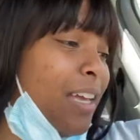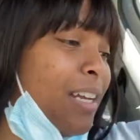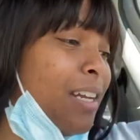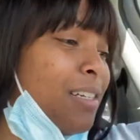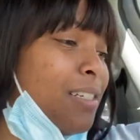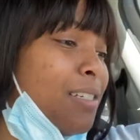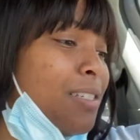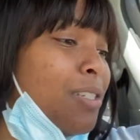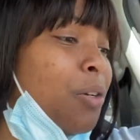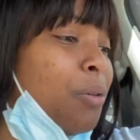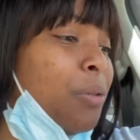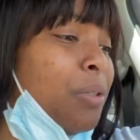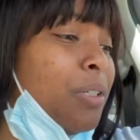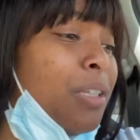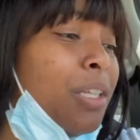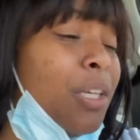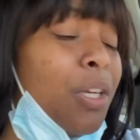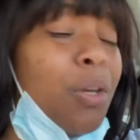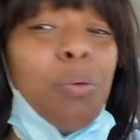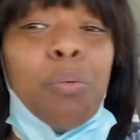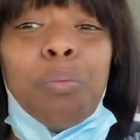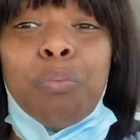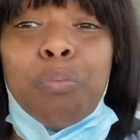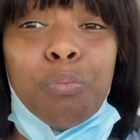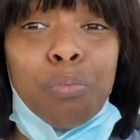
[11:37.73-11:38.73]
It is
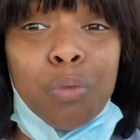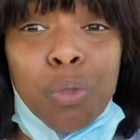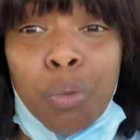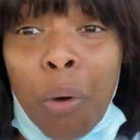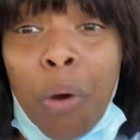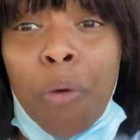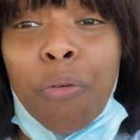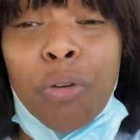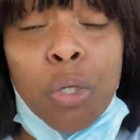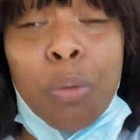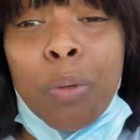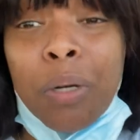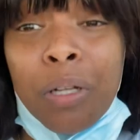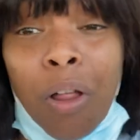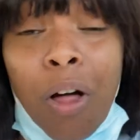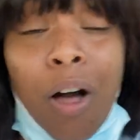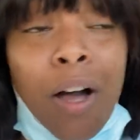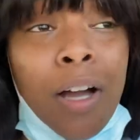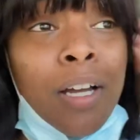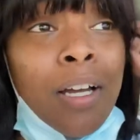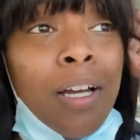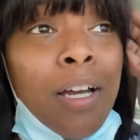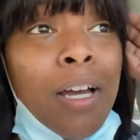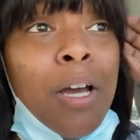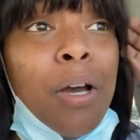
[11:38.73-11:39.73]
currently 2
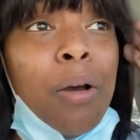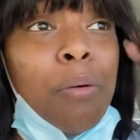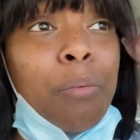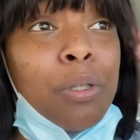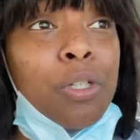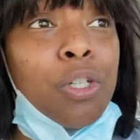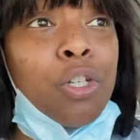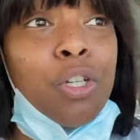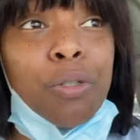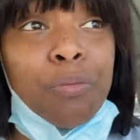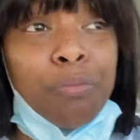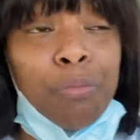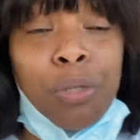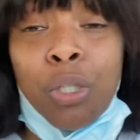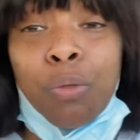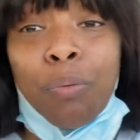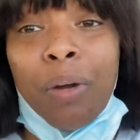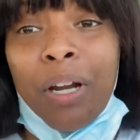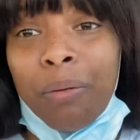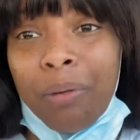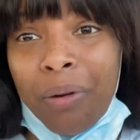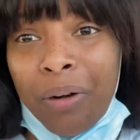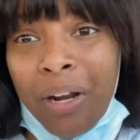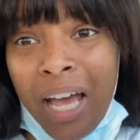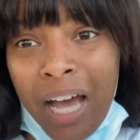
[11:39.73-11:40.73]
o'clock, which is
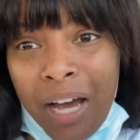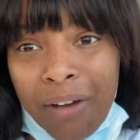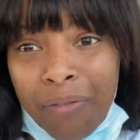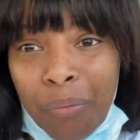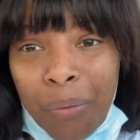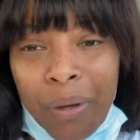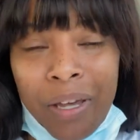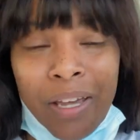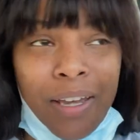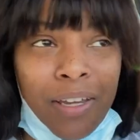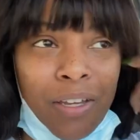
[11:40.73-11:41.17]
right around halfway.